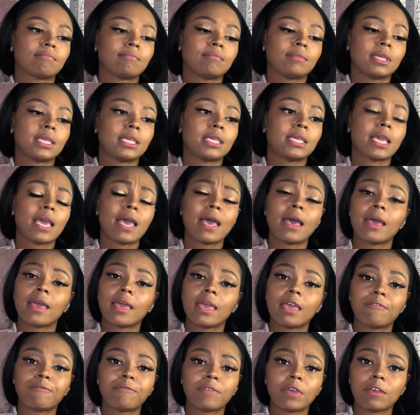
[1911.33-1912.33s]
Yeah,
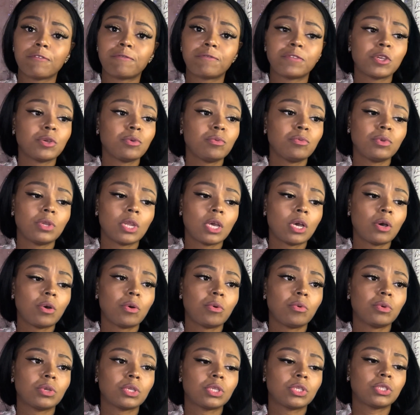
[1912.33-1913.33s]
if you
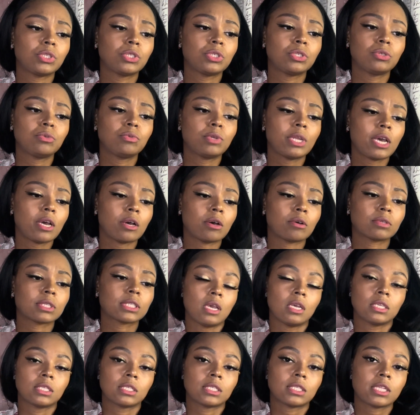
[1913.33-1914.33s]
know, you know.
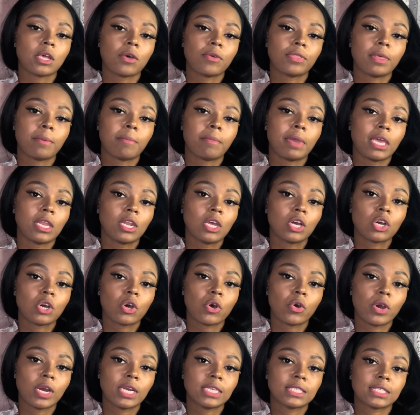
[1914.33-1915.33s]
So the main
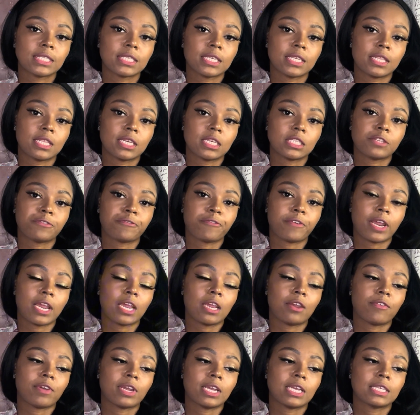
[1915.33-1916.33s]
accords to this
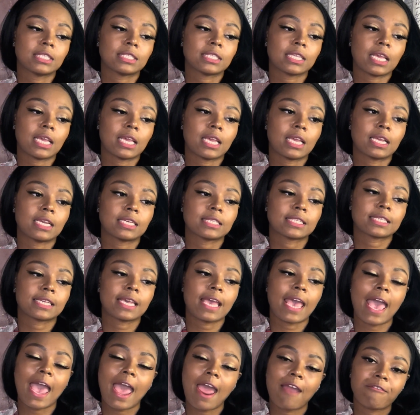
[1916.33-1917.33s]
fragrance is
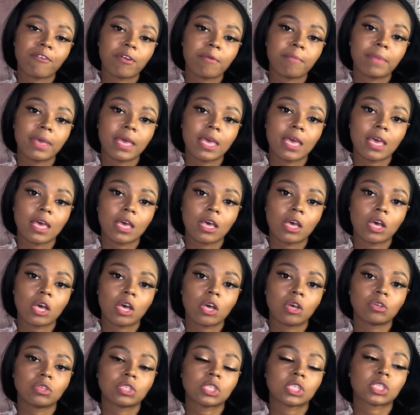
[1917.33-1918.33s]

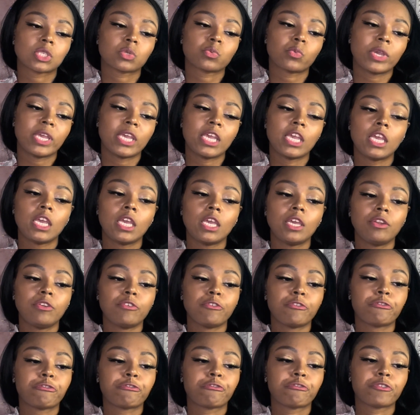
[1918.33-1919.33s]
caramel, sweet,
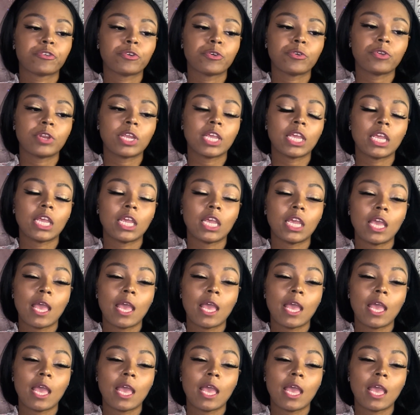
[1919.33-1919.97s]
fruity,